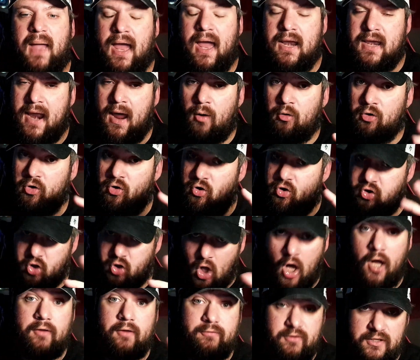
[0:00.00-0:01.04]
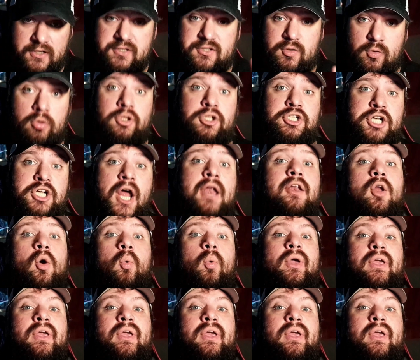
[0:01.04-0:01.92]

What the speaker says: and now a lot of it is crescendoing